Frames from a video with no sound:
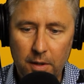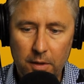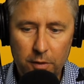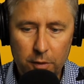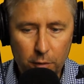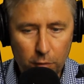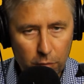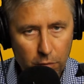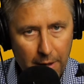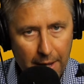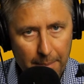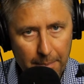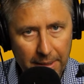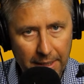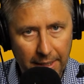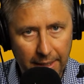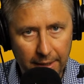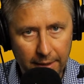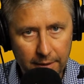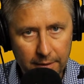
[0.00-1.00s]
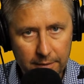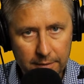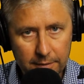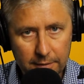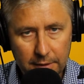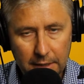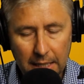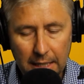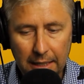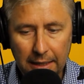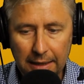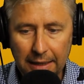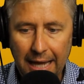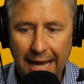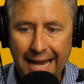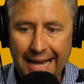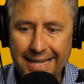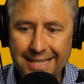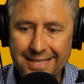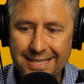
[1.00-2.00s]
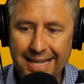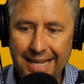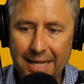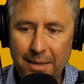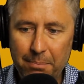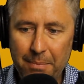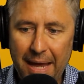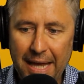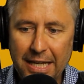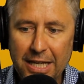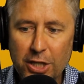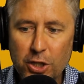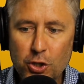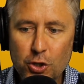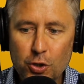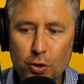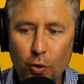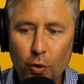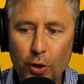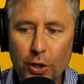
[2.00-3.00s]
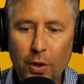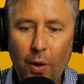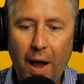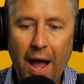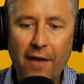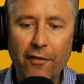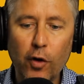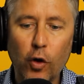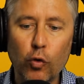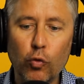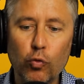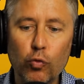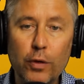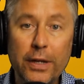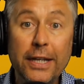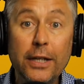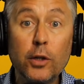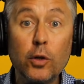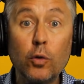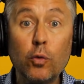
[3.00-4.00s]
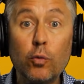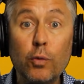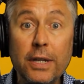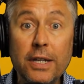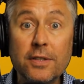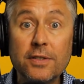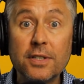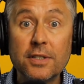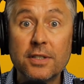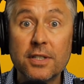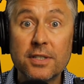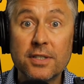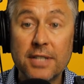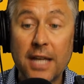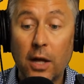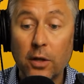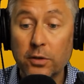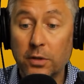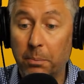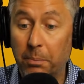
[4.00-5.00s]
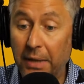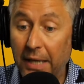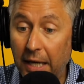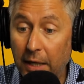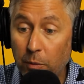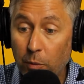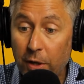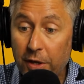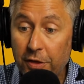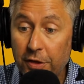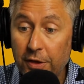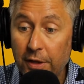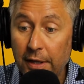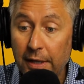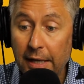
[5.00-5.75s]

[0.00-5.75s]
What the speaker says: The remedy lies in making sure you have a real reason to sell to begin with,